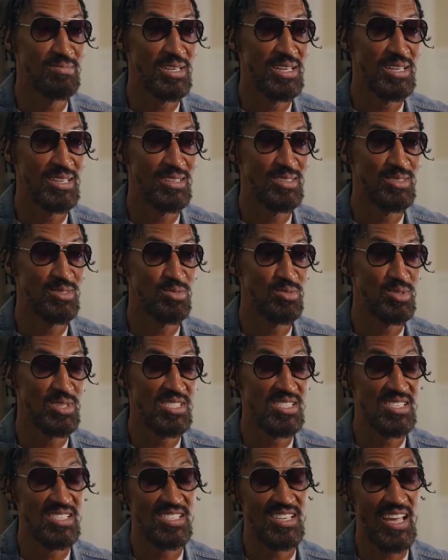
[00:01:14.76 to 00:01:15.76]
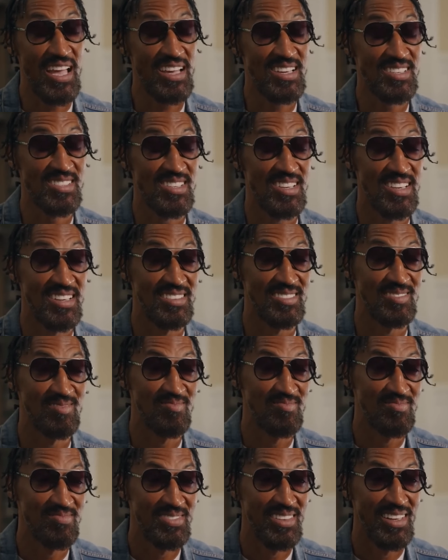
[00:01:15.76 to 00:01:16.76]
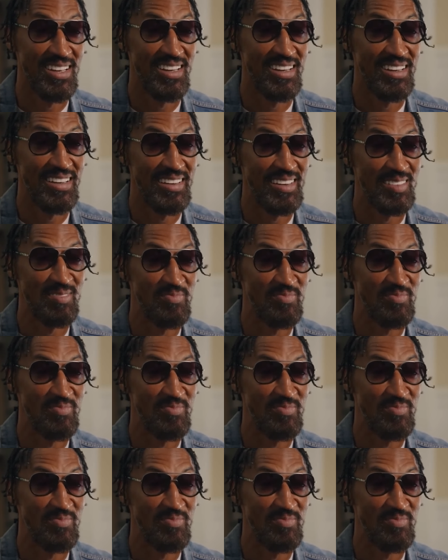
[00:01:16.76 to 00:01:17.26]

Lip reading: Not to mention all the celebrity reactions to Michael